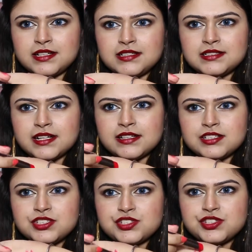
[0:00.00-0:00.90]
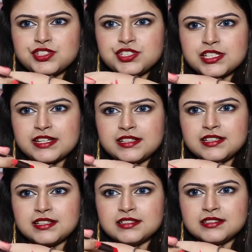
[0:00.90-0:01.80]
It's like a cherry
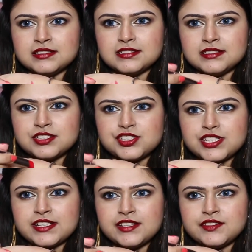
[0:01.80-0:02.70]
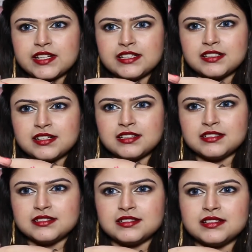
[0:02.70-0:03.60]
color, cherry red
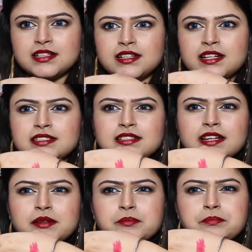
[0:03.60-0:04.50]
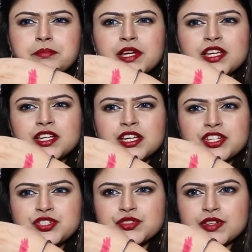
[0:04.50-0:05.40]
color. It's like
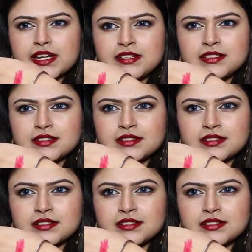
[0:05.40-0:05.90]
pinkish red.